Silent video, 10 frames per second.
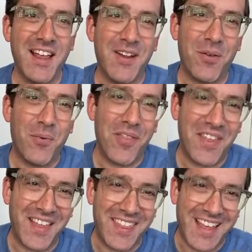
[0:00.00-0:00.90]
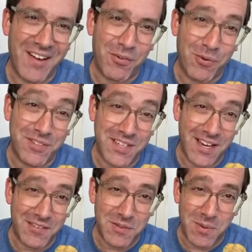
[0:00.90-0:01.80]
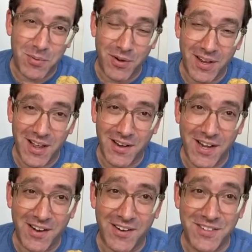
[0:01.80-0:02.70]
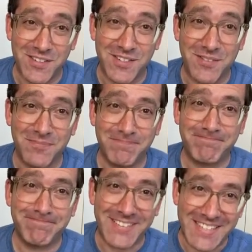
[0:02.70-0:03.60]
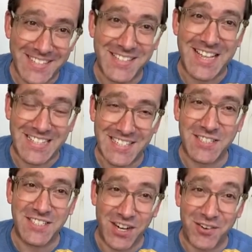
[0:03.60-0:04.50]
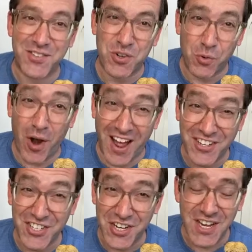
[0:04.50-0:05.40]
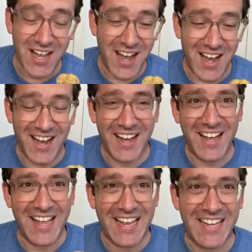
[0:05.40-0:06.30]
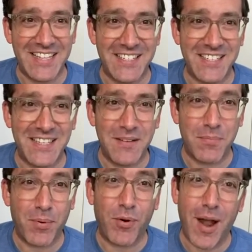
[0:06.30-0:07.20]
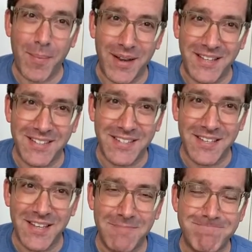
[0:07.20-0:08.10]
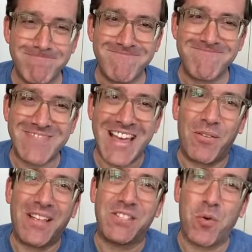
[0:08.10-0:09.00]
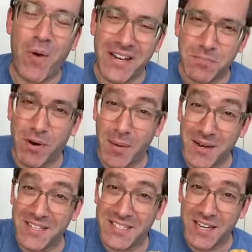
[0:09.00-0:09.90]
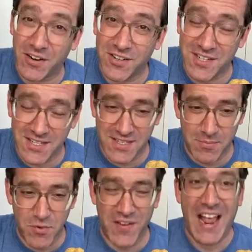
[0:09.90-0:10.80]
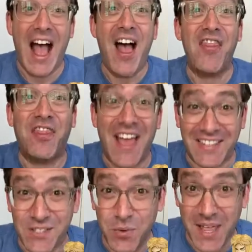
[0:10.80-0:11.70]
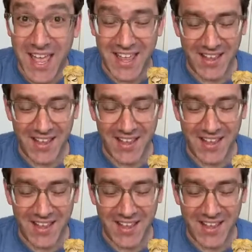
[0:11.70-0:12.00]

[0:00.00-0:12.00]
one thing I think everyone's going to have to be pointing out here is it's Jareth's crotch. It is prominent. I don't think it's quite as prominent here as it is in the movie. That's okay.